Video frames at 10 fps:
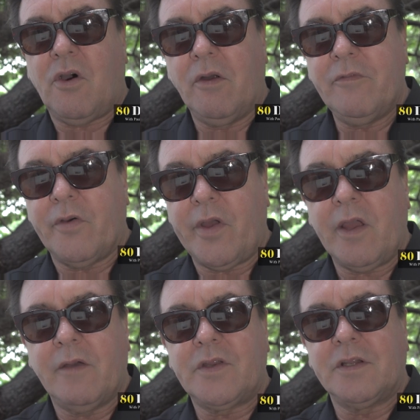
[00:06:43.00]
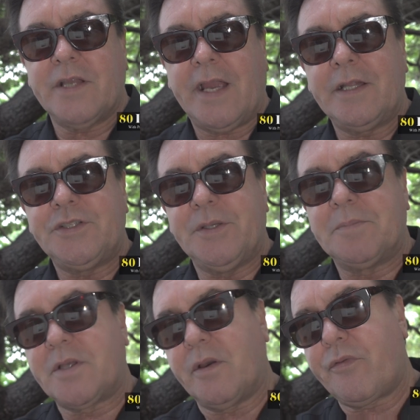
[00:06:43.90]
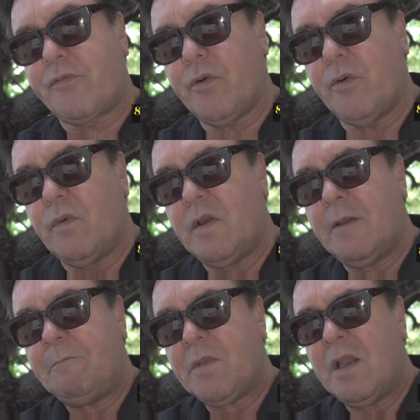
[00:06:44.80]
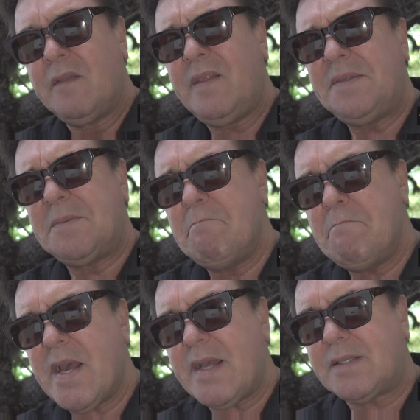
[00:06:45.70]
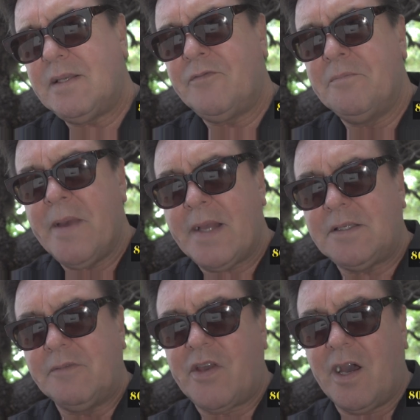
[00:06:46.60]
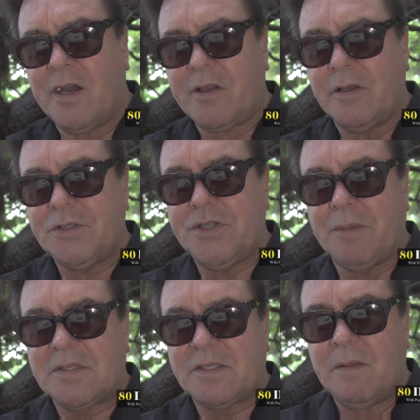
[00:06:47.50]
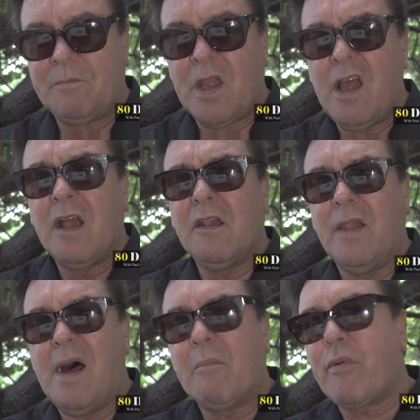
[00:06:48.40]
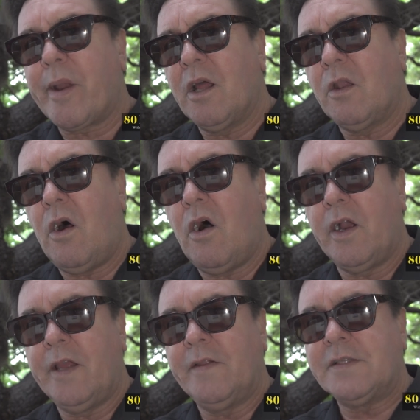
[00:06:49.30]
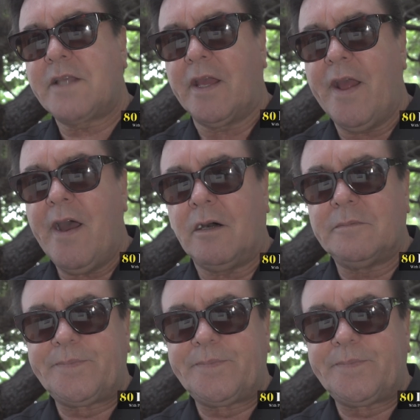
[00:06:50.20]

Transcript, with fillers: convoy of container ships go through. These massive, massive cargo ships lumbering along in this canal.